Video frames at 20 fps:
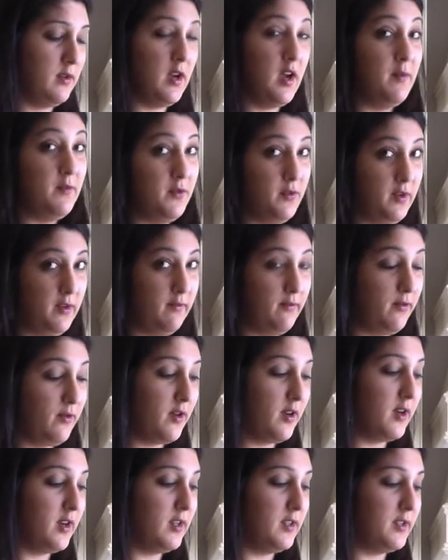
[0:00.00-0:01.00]
I'm doing
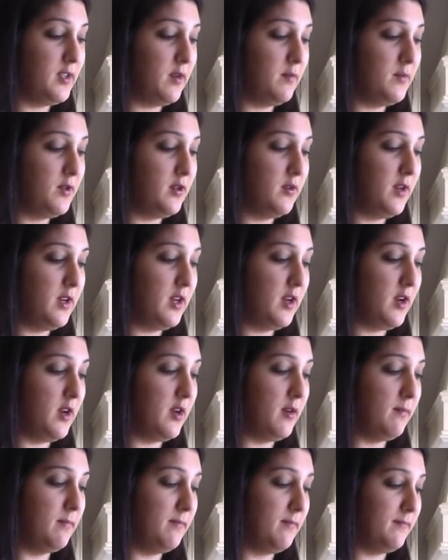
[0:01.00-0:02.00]
4 because I'm doing
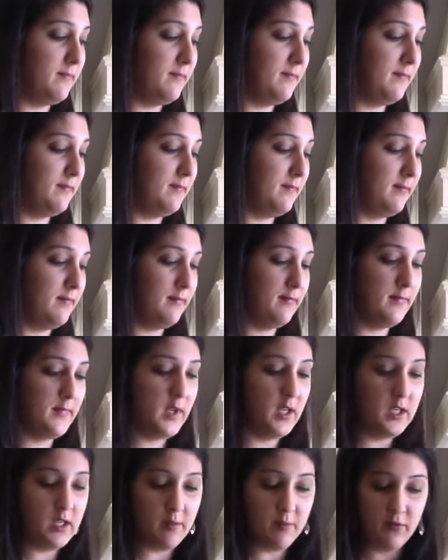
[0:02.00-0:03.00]

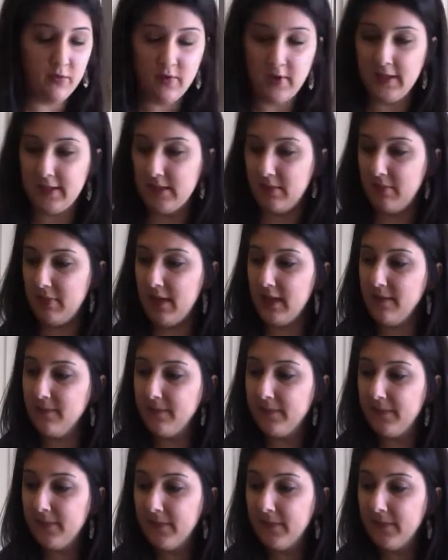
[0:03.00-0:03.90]
double recipe.